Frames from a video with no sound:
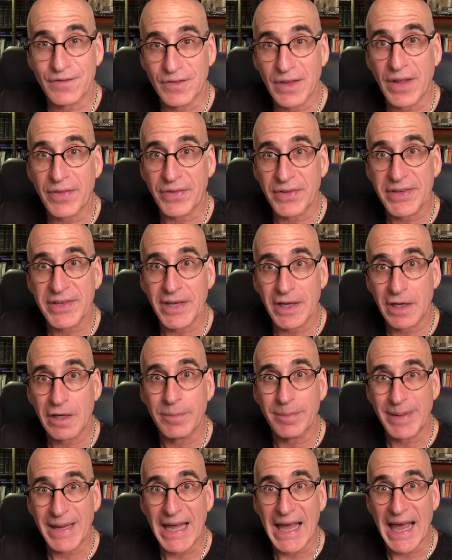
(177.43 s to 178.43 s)
Nothing needed to
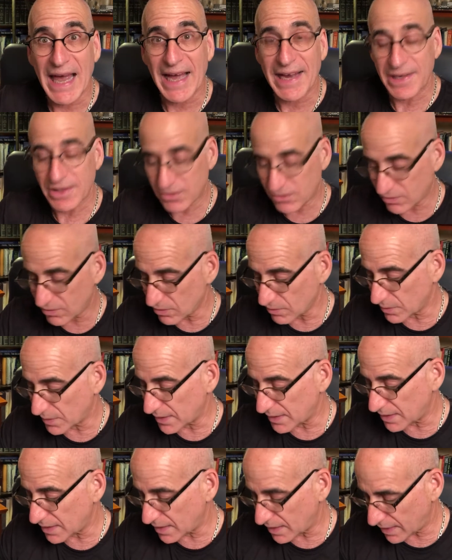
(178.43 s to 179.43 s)
be added to
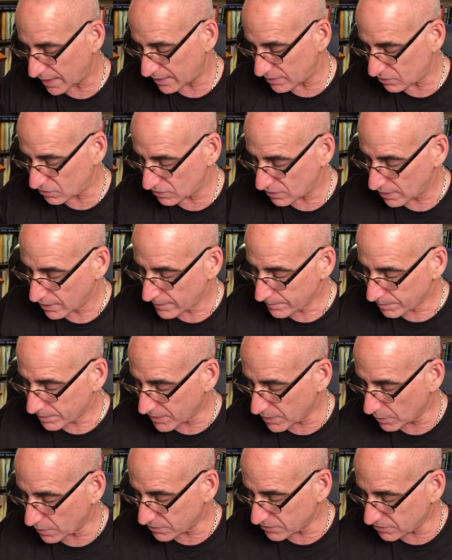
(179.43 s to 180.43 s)
it, and hence
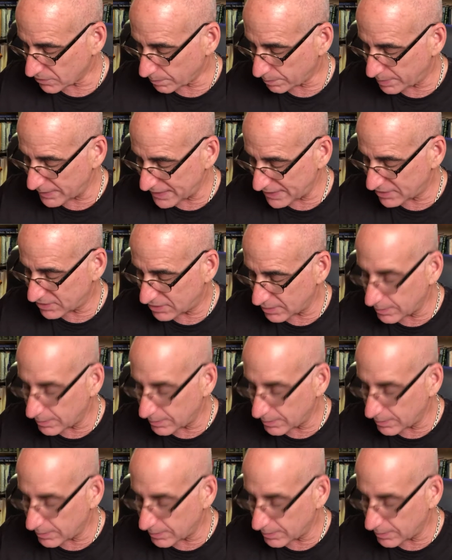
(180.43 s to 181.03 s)
there was a big